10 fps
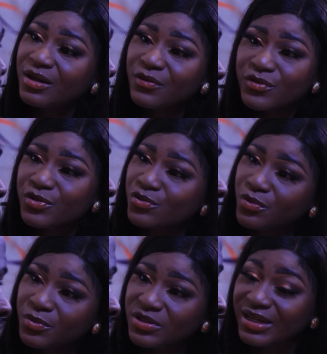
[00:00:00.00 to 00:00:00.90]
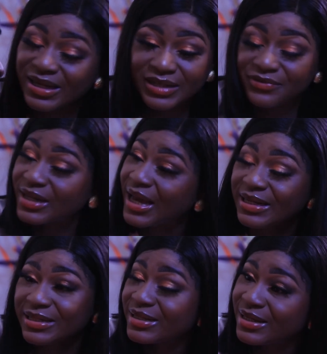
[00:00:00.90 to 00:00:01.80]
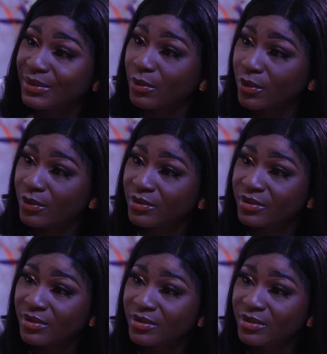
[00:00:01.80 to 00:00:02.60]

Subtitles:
I love you so much I can't even hide it anymore.